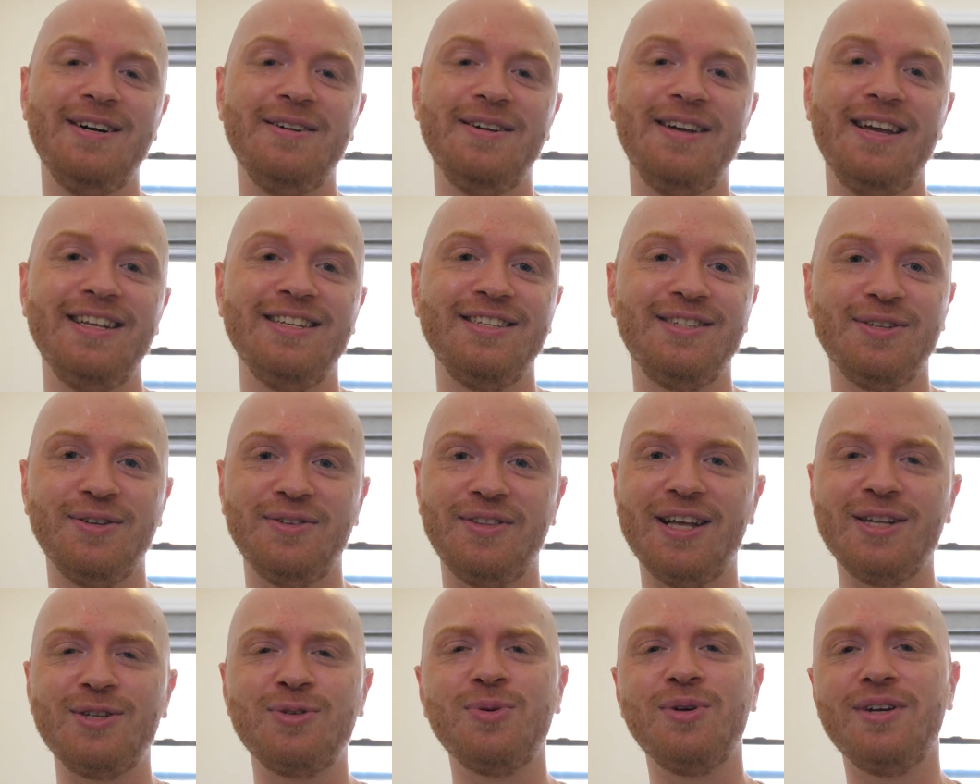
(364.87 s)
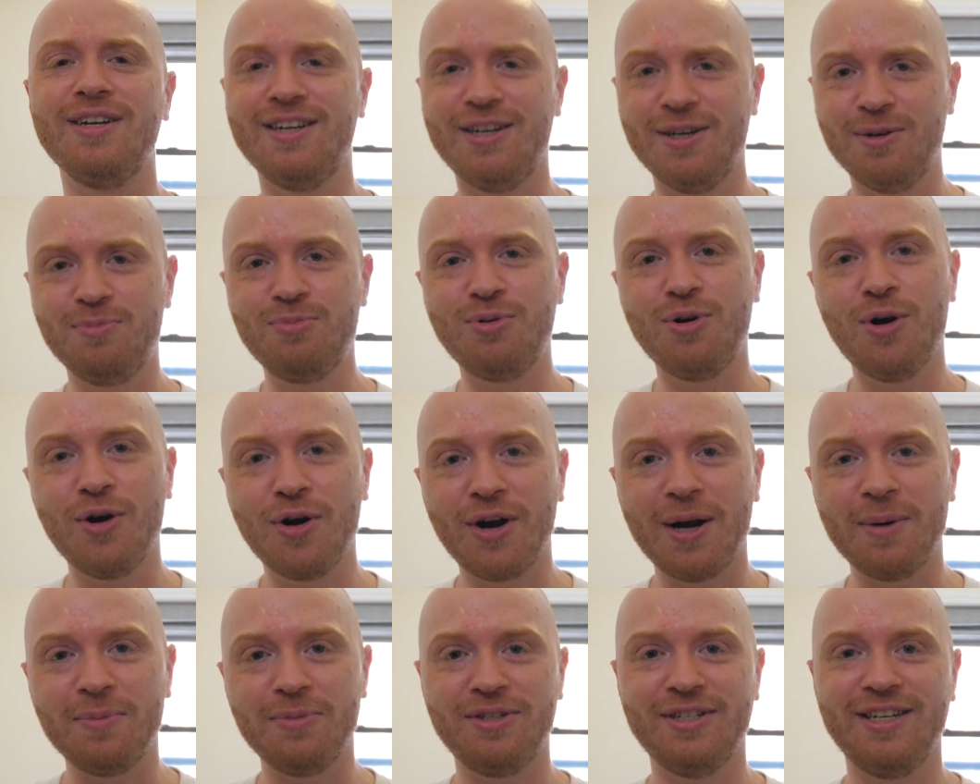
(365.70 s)
And so that's what a good
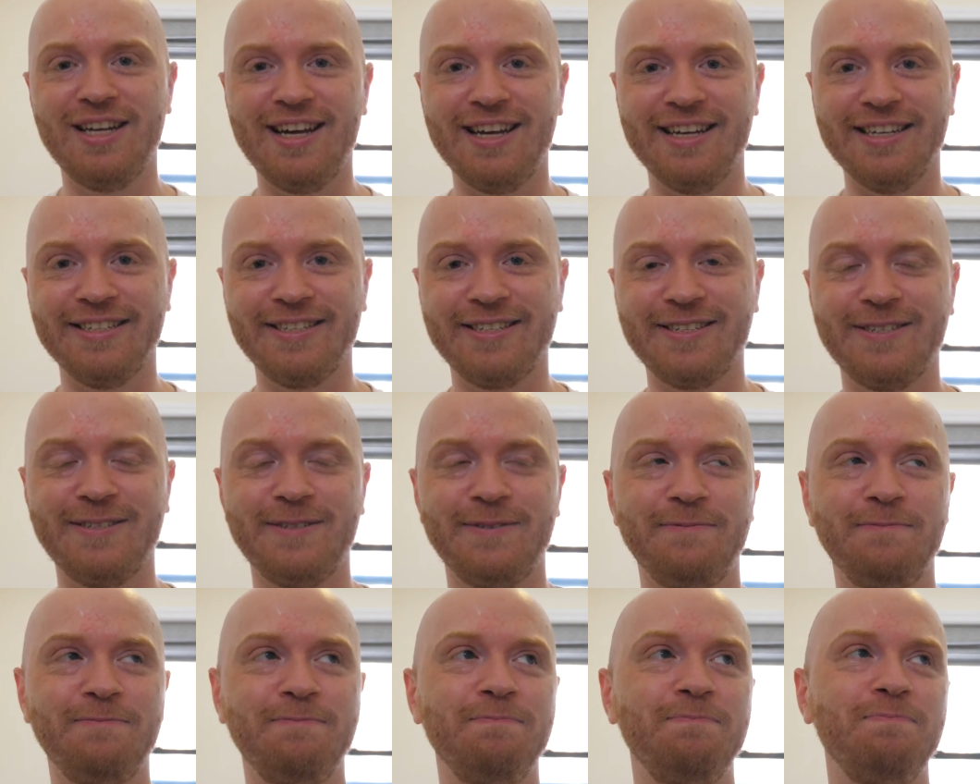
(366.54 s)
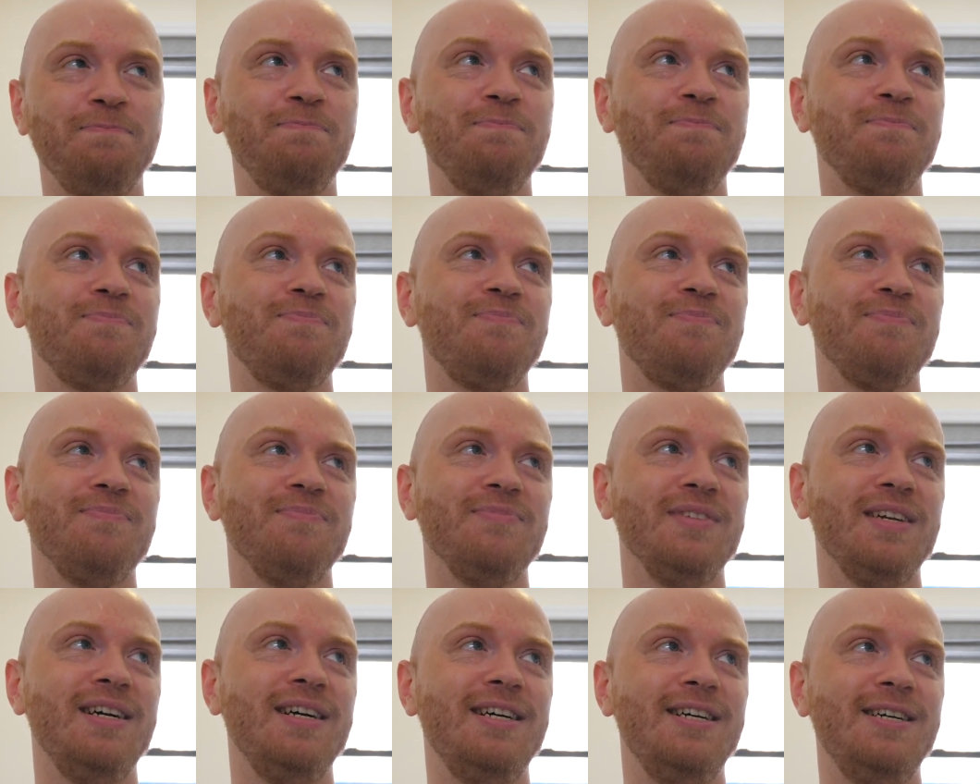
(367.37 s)
programmer does.
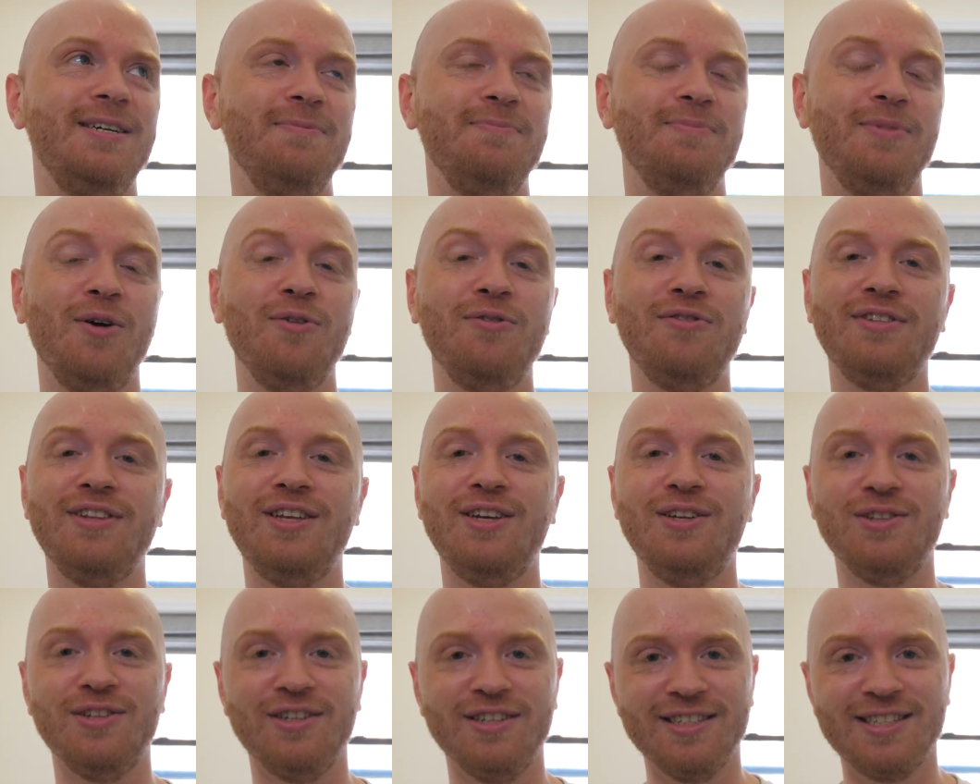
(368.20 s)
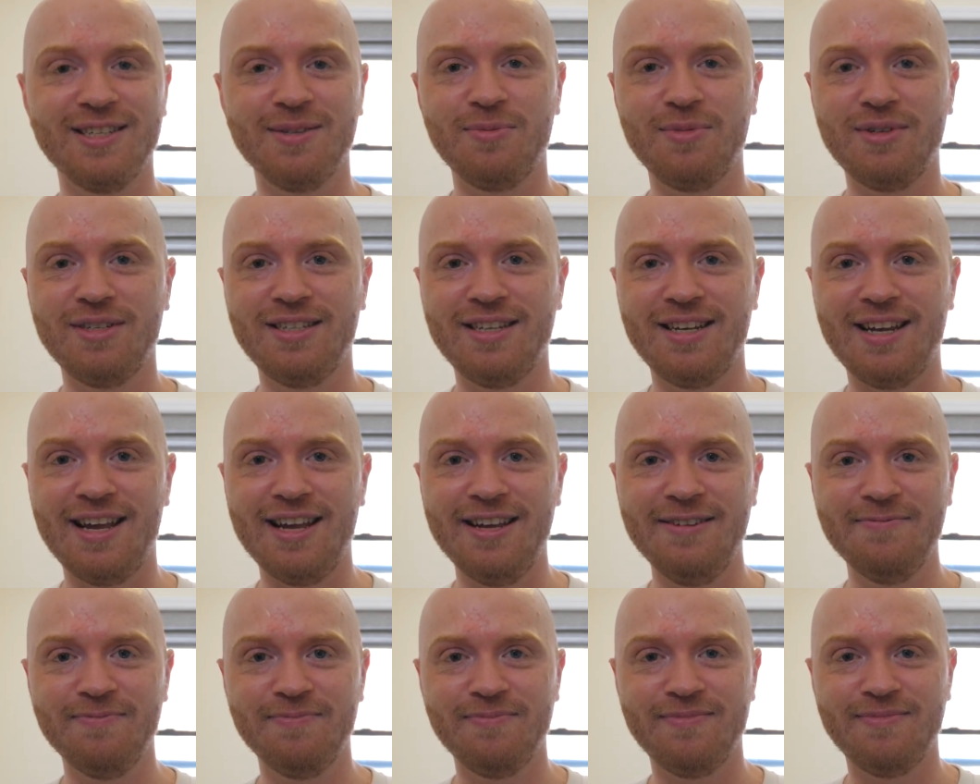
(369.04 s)
Hopefully you learned something
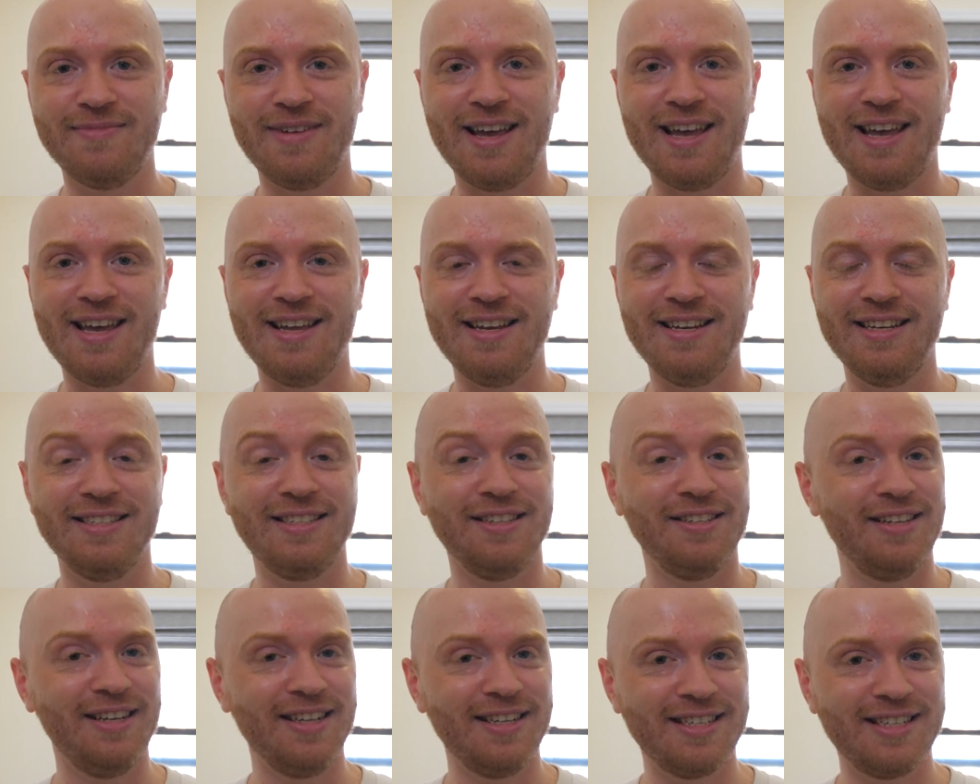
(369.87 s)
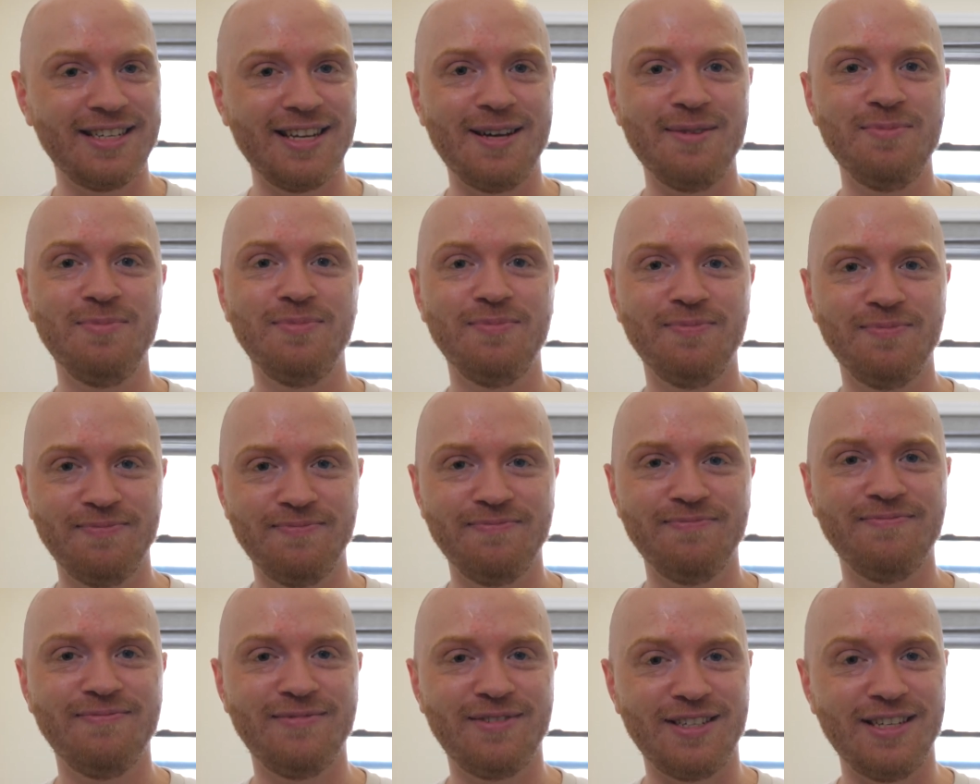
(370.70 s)
today, and until next time,
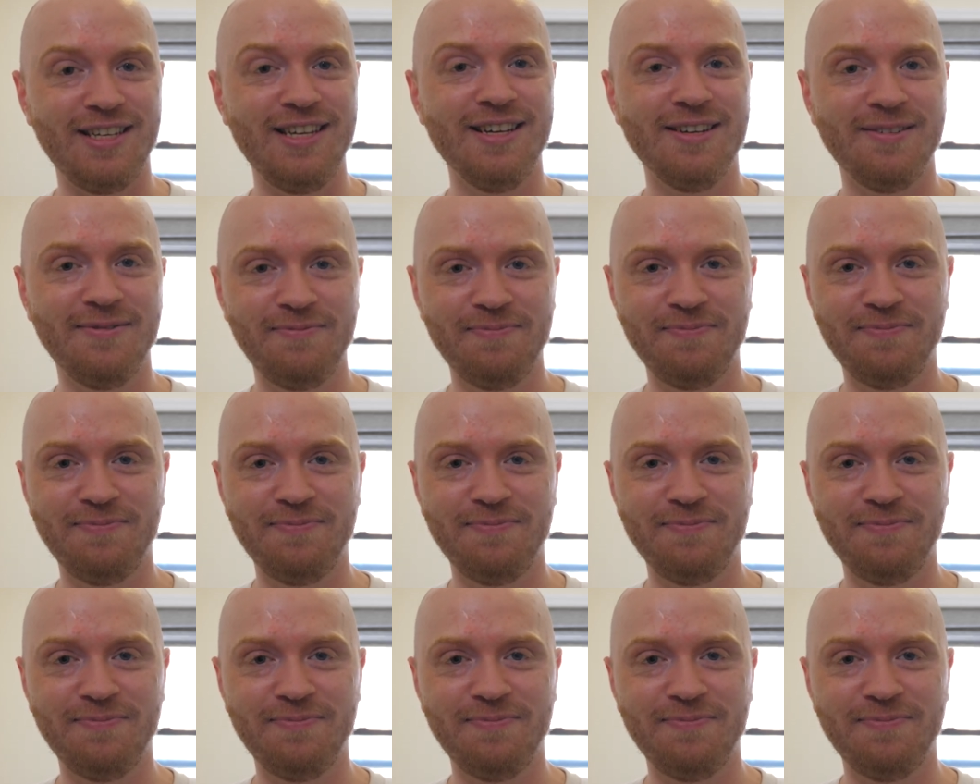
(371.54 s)
see you.